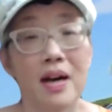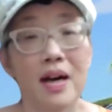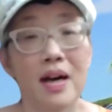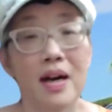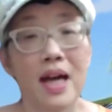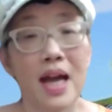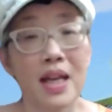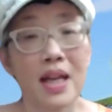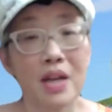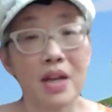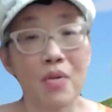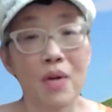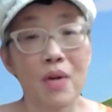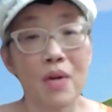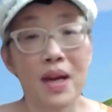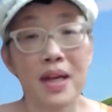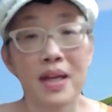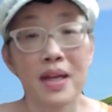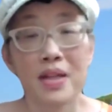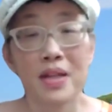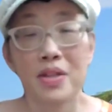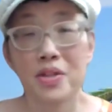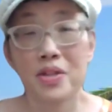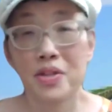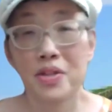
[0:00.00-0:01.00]

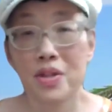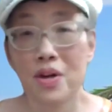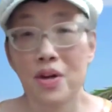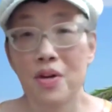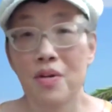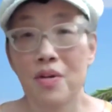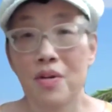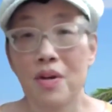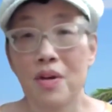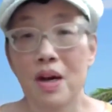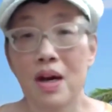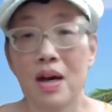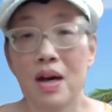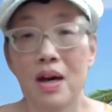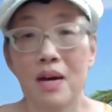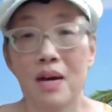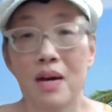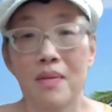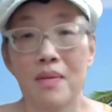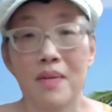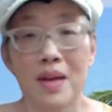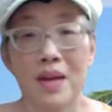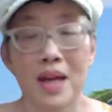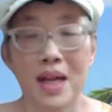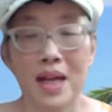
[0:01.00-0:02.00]
Anyway, so,
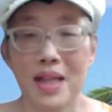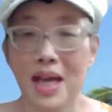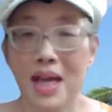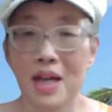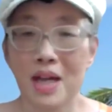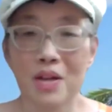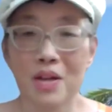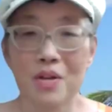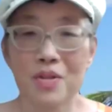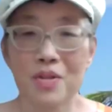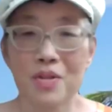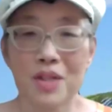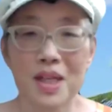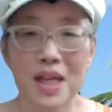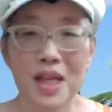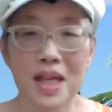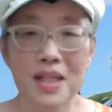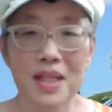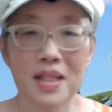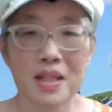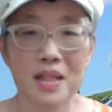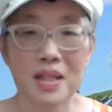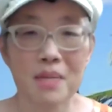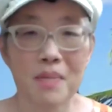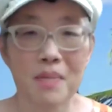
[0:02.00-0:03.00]
and that goes
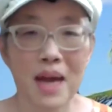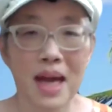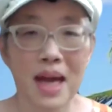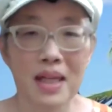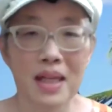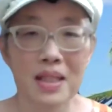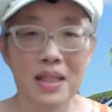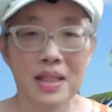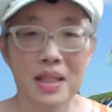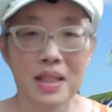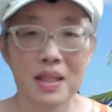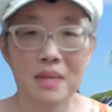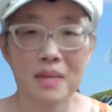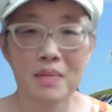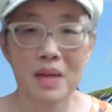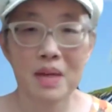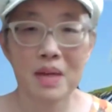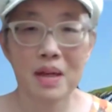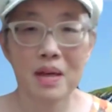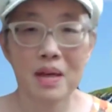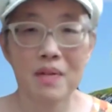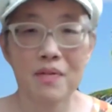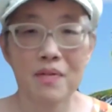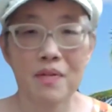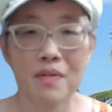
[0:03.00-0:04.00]
against the maxim
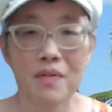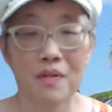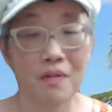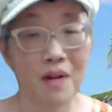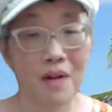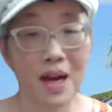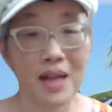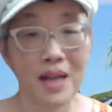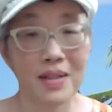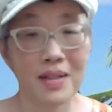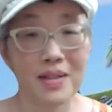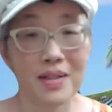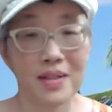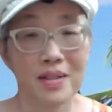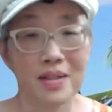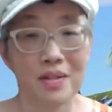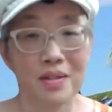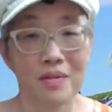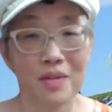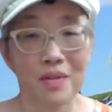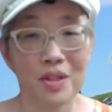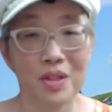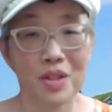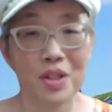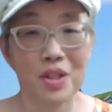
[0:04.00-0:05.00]
of Grice, in
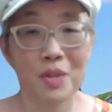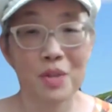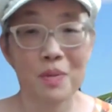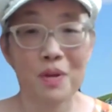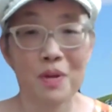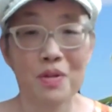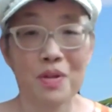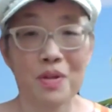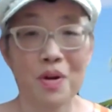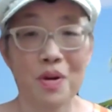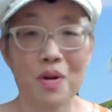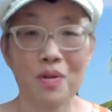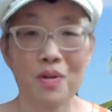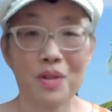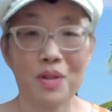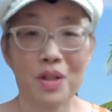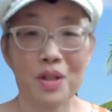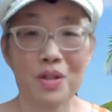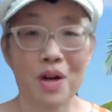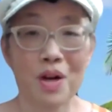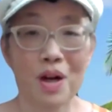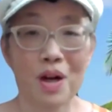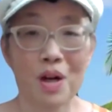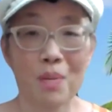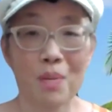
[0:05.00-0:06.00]
which you're supposed to only
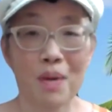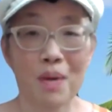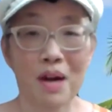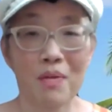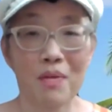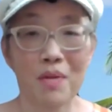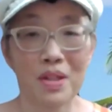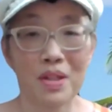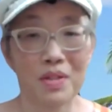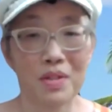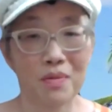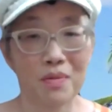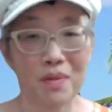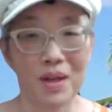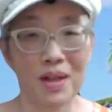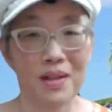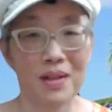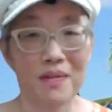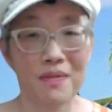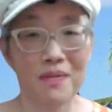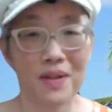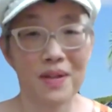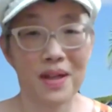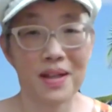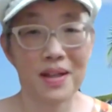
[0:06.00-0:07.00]
talk about what's
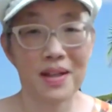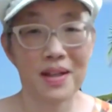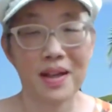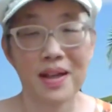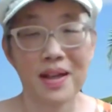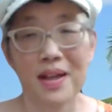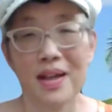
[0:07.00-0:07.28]
relevant.